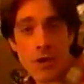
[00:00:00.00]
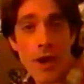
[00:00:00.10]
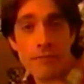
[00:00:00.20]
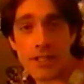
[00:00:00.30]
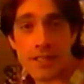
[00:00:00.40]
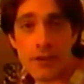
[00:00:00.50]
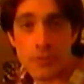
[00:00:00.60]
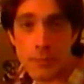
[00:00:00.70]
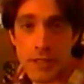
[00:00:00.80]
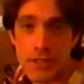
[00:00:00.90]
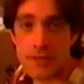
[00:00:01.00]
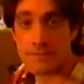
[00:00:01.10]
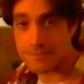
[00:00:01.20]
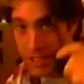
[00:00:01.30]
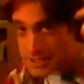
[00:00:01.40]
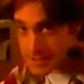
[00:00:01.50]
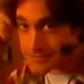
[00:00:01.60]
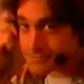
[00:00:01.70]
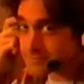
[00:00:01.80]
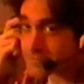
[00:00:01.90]
no heavy sales pitch, just
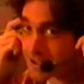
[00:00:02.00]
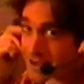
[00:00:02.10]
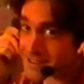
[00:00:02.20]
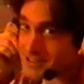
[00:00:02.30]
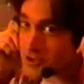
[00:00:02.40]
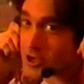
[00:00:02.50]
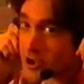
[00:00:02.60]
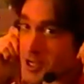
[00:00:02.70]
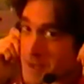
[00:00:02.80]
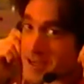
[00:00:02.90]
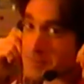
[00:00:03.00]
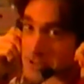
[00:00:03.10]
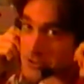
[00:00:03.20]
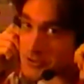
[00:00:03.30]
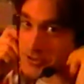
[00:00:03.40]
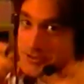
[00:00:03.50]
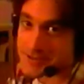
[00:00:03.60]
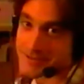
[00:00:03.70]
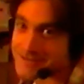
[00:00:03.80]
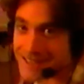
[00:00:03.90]
honest talk about computers.
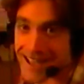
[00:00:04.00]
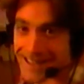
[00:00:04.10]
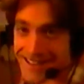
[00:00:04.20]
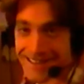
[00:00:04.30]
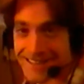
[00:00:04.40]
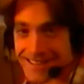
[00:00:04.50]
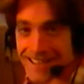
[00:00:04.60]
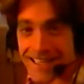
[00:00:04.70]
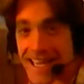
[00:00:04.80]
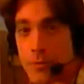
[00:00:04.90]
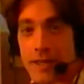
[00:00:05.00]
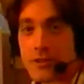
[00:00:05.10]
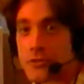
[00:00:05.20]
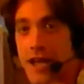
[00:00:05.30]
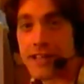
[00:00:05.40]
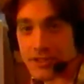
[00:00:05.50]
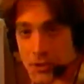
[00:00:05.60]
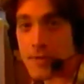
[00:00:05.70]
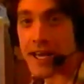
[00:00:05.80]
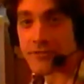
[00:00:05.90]
Hey, at Gateway
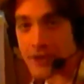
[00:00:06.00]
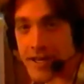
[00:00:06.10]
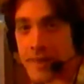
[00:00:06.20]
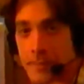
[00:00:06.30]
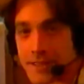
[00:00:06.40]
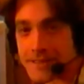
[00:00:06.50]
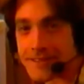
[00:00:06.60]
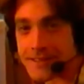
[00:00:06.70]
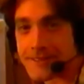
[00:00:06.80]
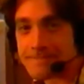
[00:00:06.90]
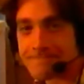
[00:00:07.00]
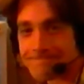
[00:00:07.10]
2000, you've got a friend in the business.